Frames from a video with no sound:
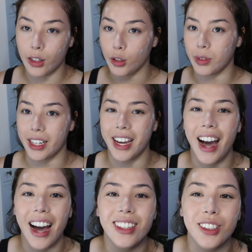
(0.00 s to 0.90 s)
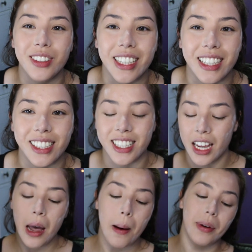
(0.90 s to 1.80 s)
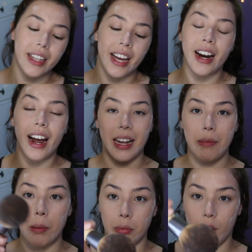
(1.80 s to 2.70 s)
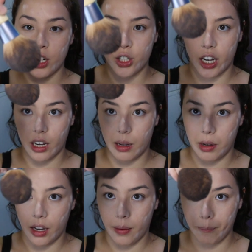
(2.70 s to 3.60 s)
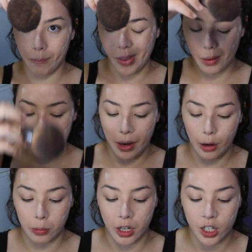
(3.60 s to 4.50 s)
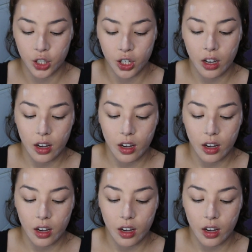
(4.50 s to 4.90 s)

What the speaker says: look ridiculous. But then I get my brush, I get my powder brush,